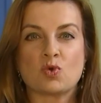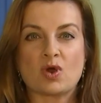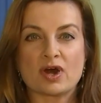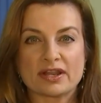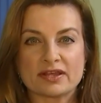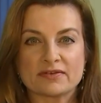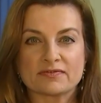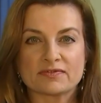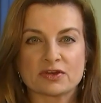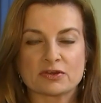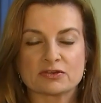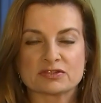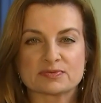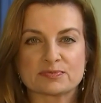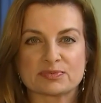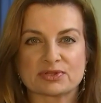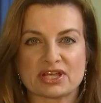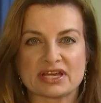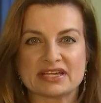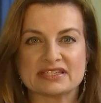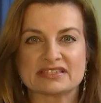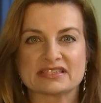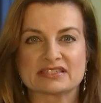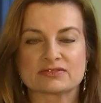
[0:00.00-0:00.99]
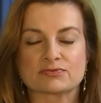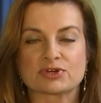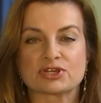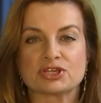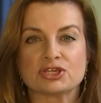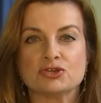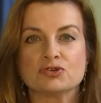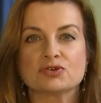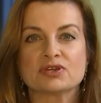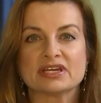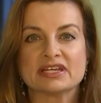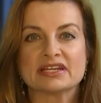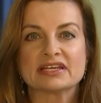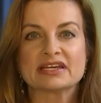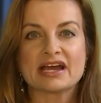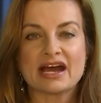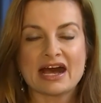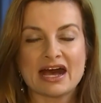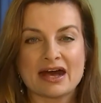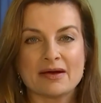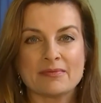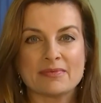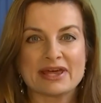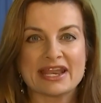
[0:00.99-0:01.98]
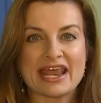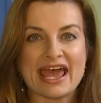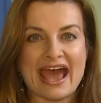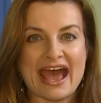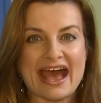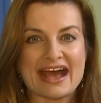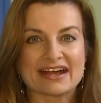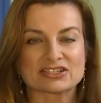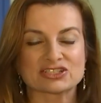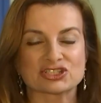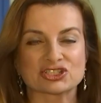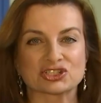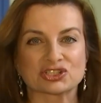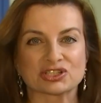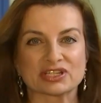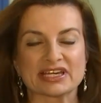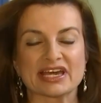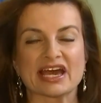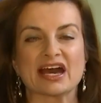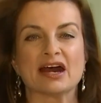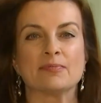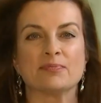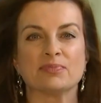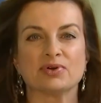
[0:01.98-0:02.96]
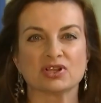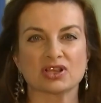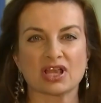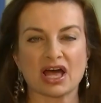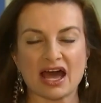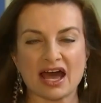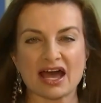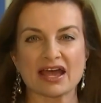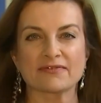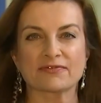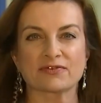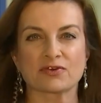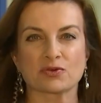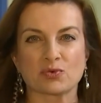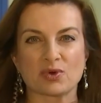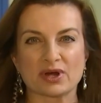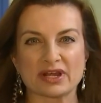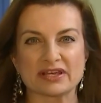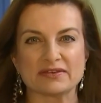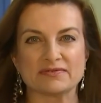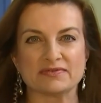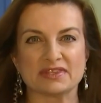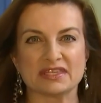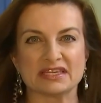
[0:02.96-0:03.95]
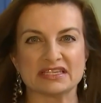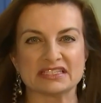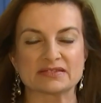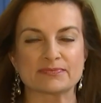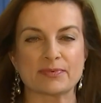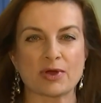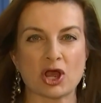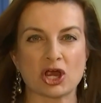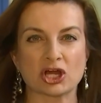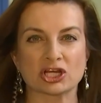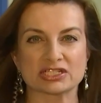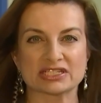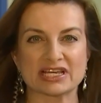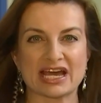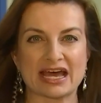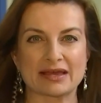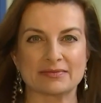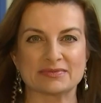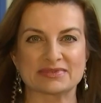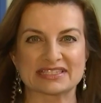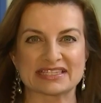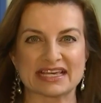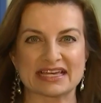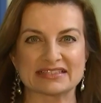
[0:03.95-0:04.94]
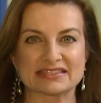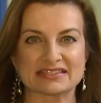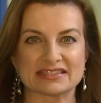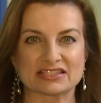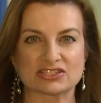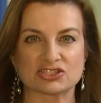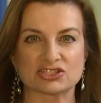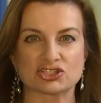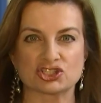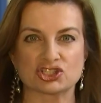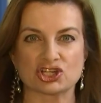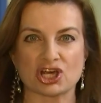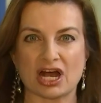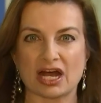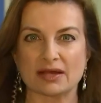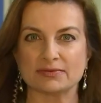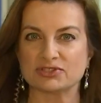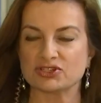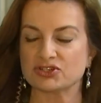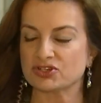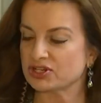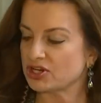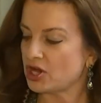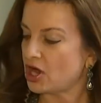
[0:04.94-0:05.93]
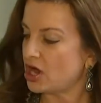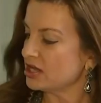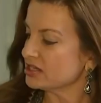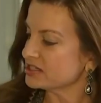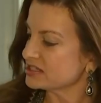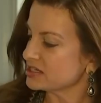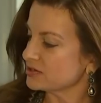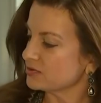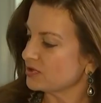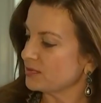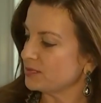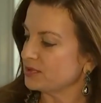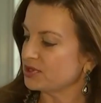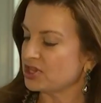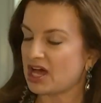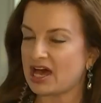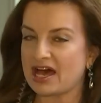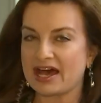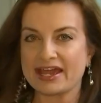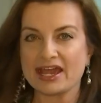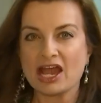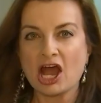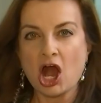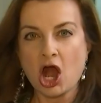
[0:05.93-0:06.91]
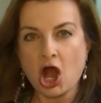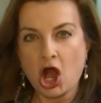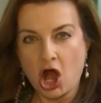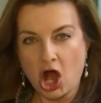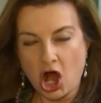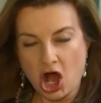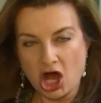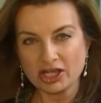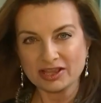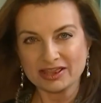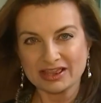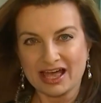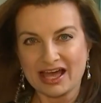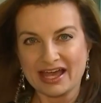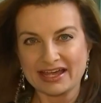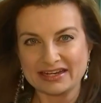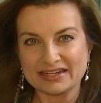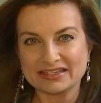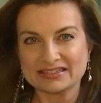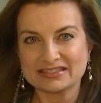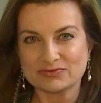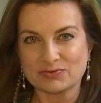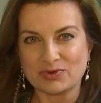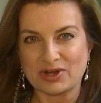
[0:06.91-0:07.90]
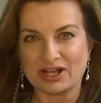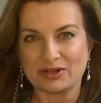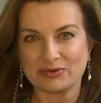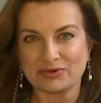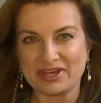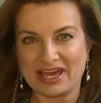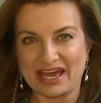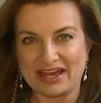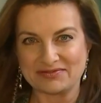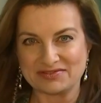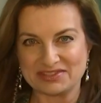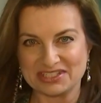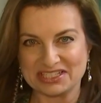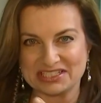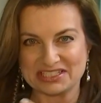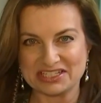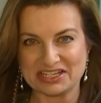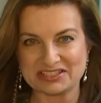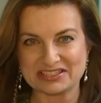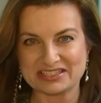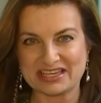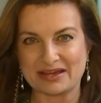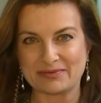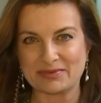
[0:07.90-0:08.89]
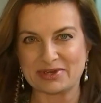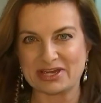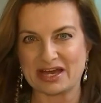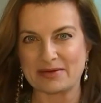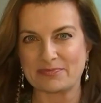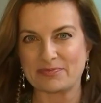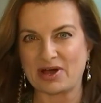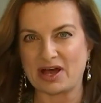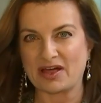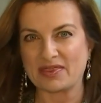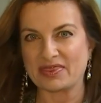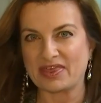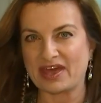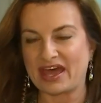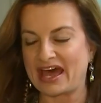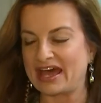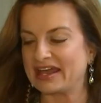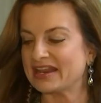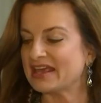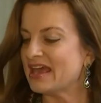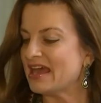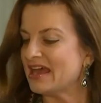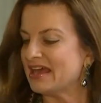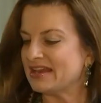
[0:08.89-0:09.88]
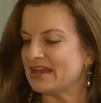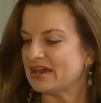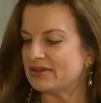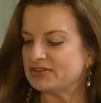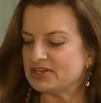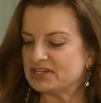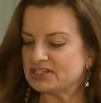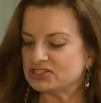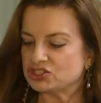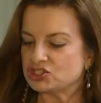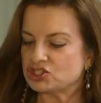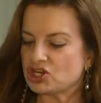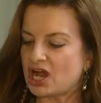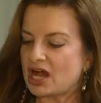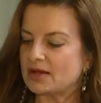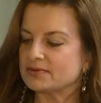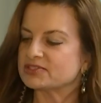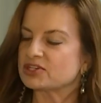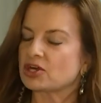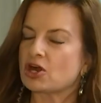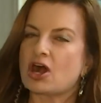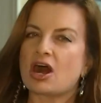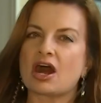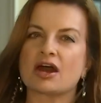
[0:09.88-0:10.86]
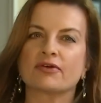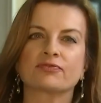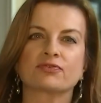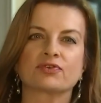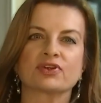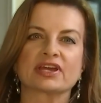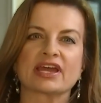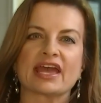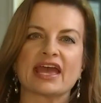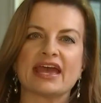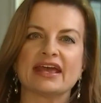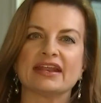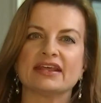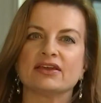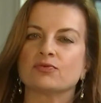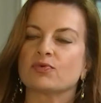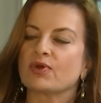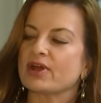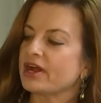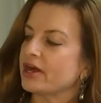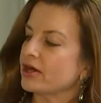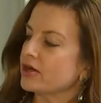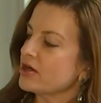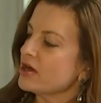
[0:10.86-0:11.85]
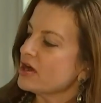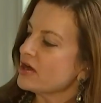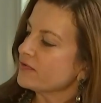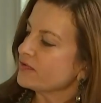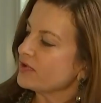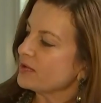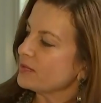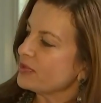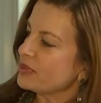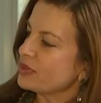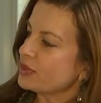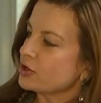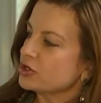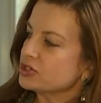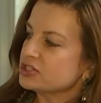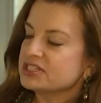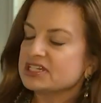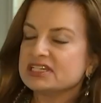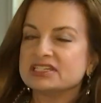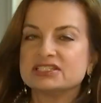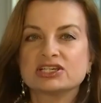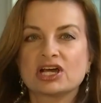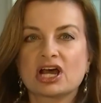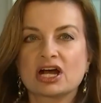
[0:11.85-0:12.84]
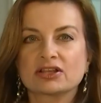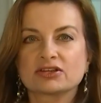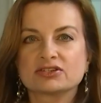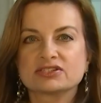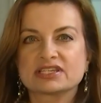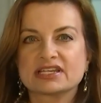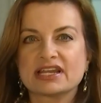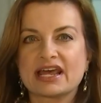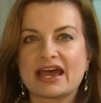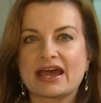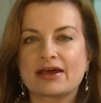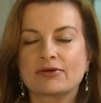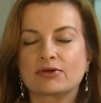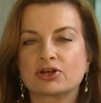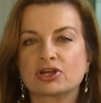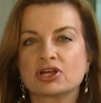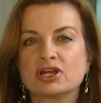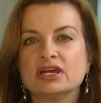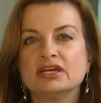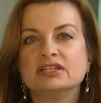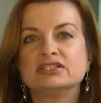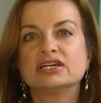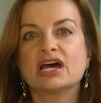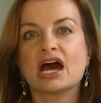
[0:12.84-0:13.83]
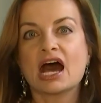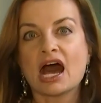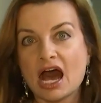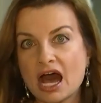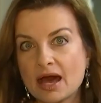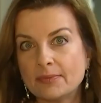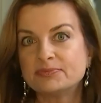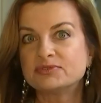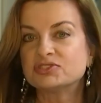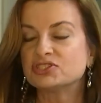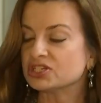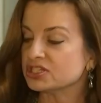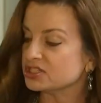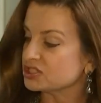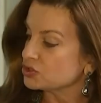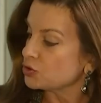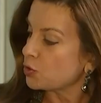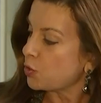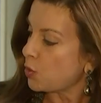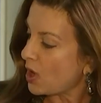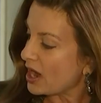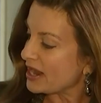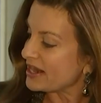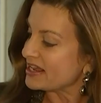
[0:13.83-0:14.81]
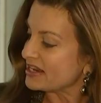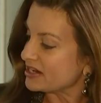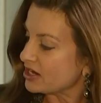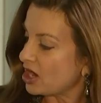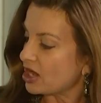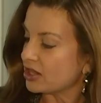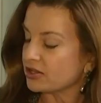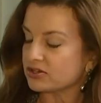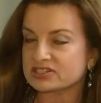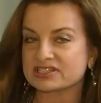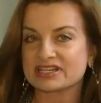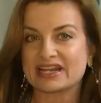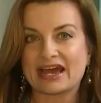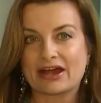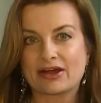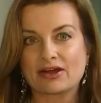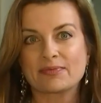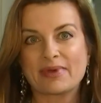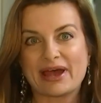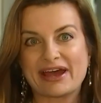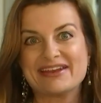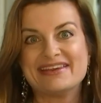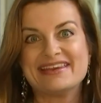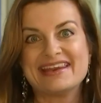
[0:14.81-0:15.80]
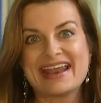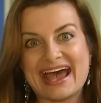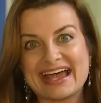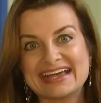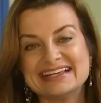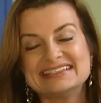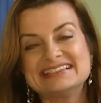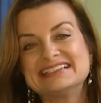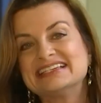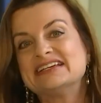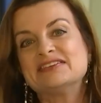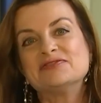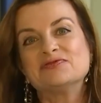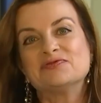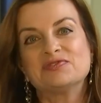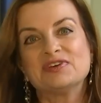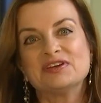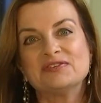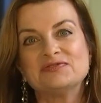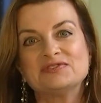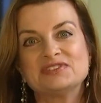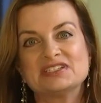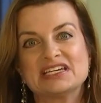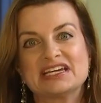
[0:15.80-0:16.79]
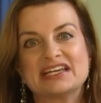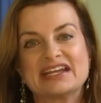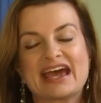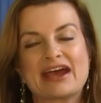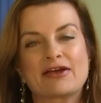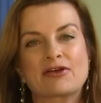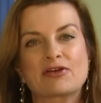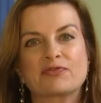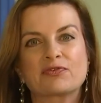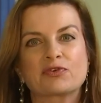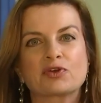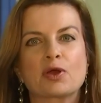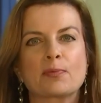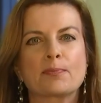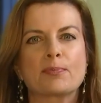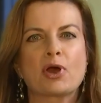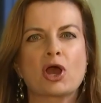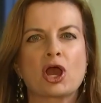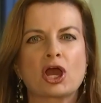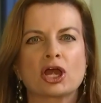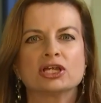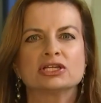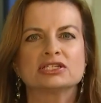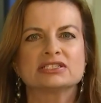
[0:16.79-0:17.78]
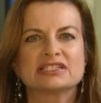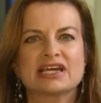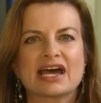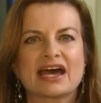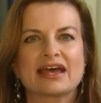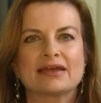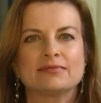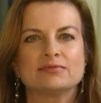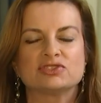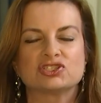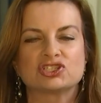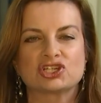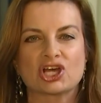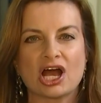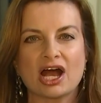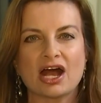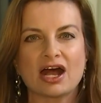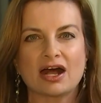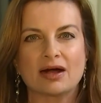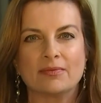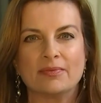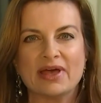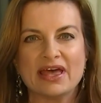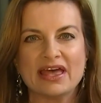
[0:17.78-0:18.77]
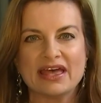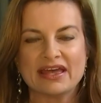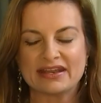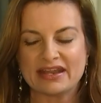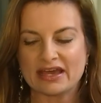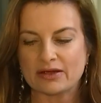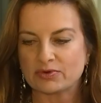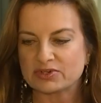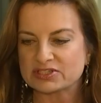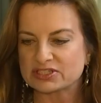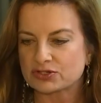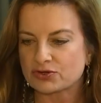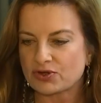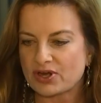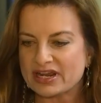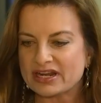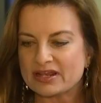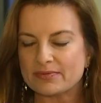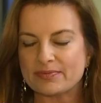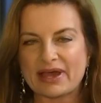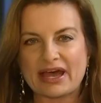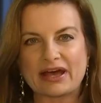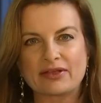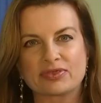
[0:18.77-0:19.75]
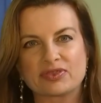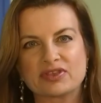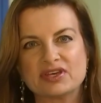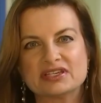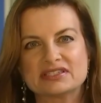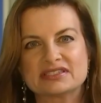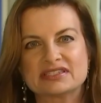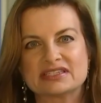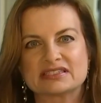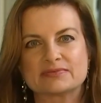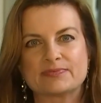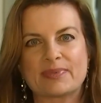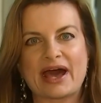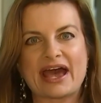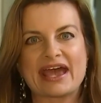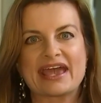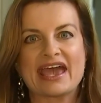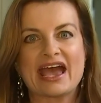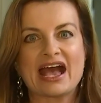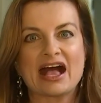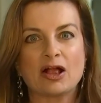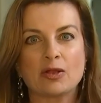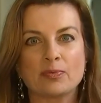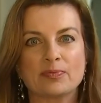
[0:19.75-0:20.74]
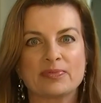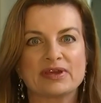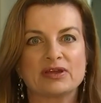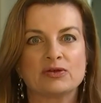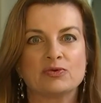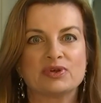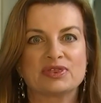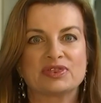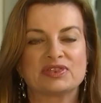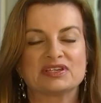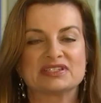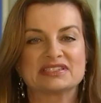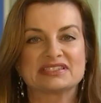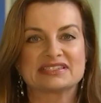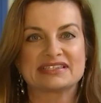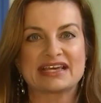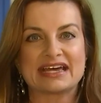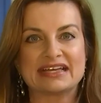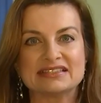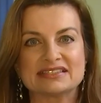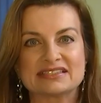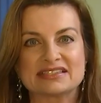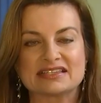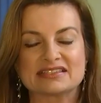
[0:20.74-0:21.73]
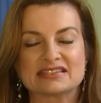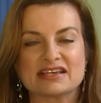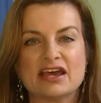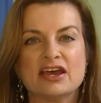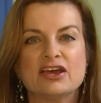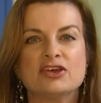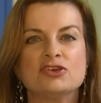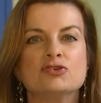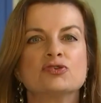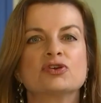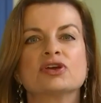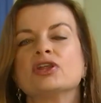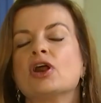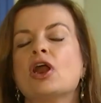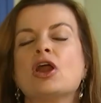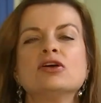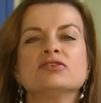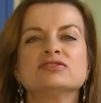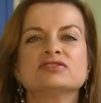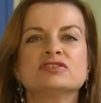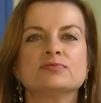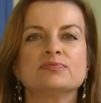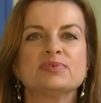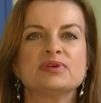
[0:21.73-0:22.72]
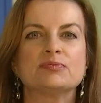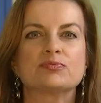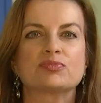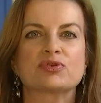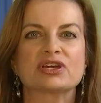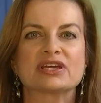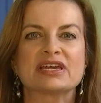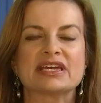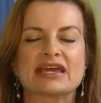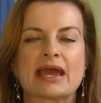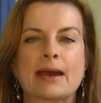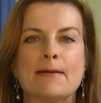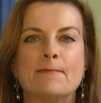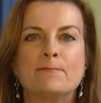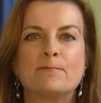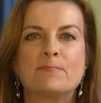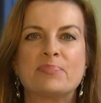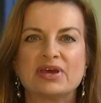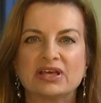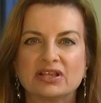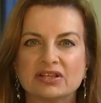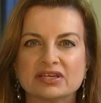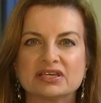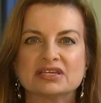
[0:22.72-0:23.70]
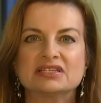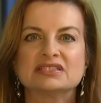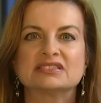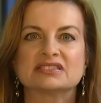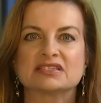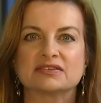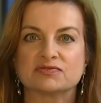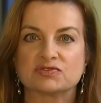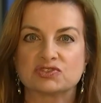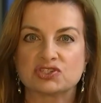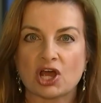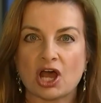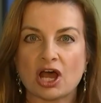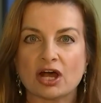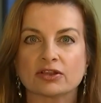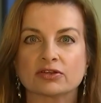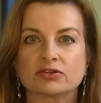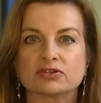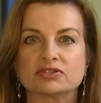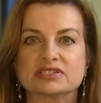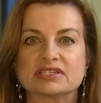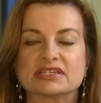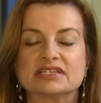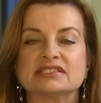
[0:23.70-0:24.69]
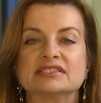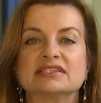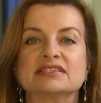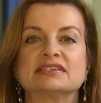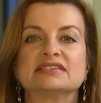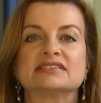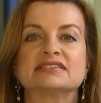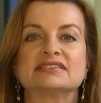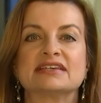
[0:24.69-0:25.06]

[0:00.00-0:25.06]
one of those places where you can come and actually apply for one of these part-time census jobs. You can also apply online as well. We have details coming up on that. Now, these jobs are offering anywhere from $13 an hour to up to $20 an hour, about $19.50 an hour for a part-time job. Now, what's great about this is by helping with the census, you can also be bringing billions of dollars into the